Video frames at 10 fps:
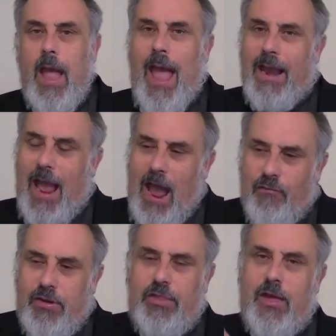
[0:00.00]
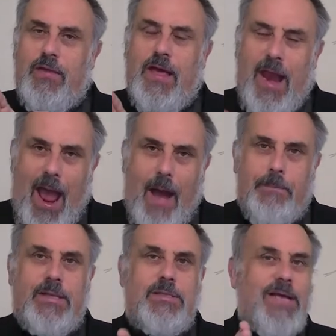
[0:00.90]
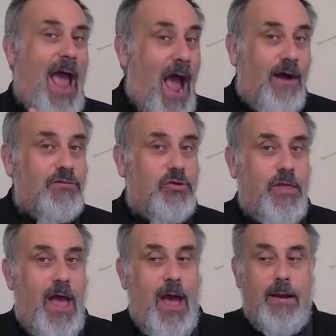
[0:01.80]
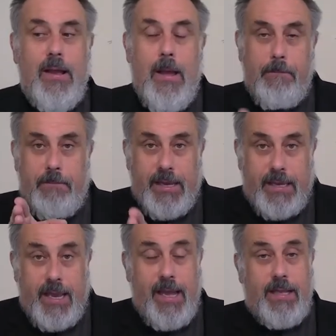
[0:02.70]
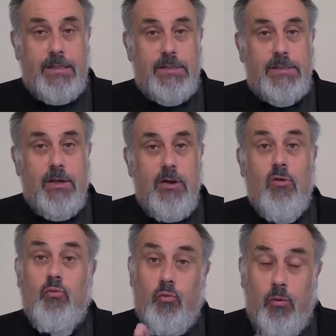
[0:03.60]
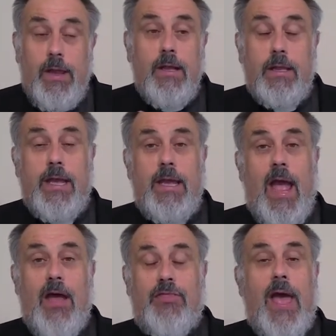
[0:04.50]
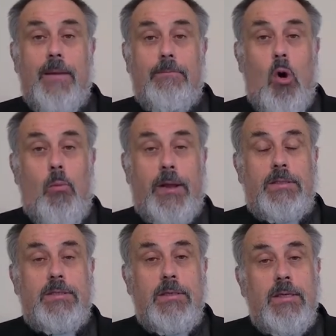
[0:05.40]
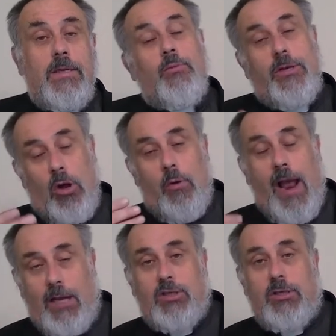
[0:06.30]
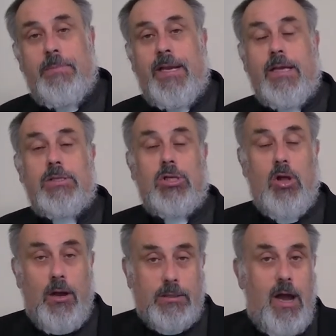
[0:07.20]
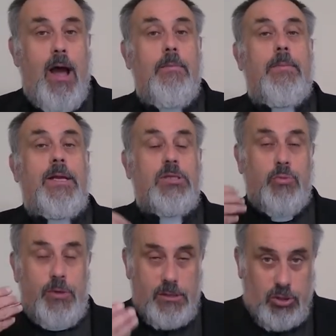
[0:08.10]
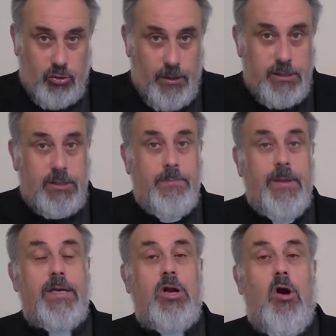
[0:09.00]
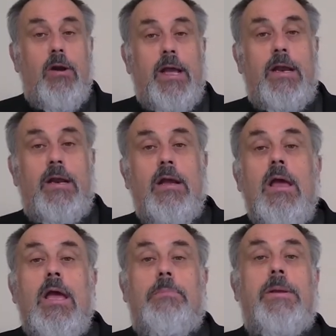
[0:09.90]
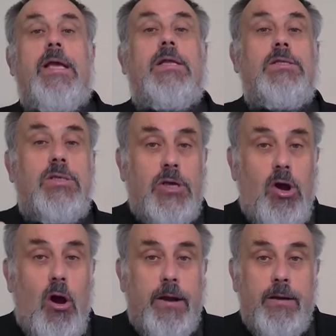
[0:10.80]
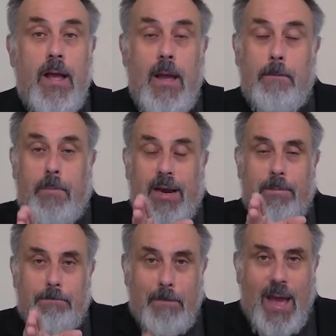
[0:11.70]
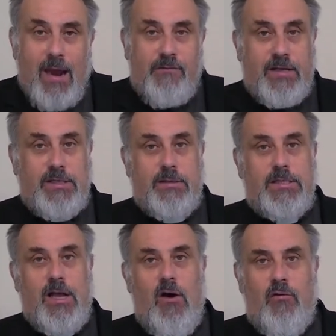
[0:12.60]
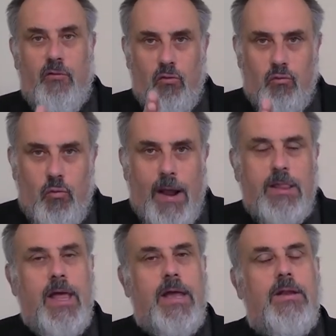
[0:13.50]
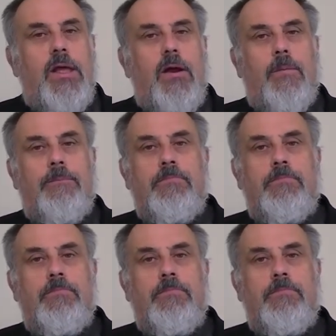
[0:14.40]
And everything that happens after that begins really at that moment. We know it actually begins a long time, it begins when it's choice to be incarnated, it begins in the garden, but it manifests itself right then and there.